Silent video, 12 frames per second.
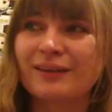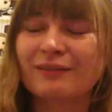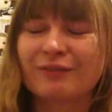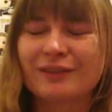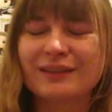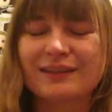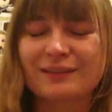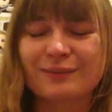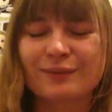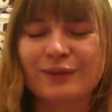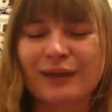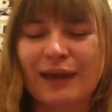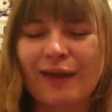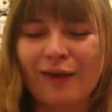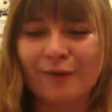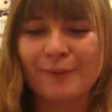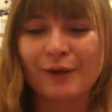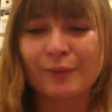If it doesn't work out,
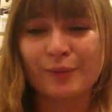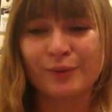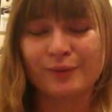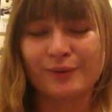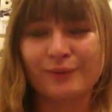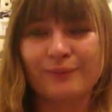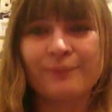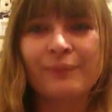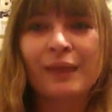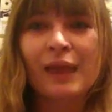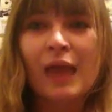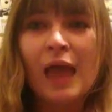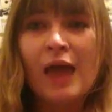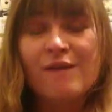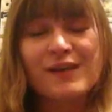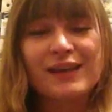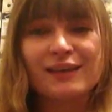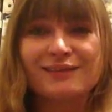I'm hoping it will.
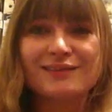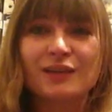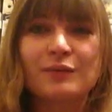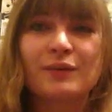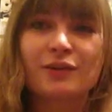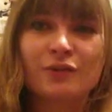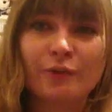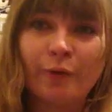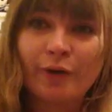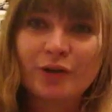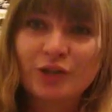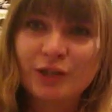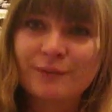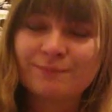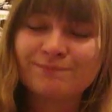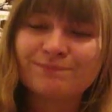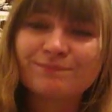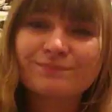Thank you so much for watching,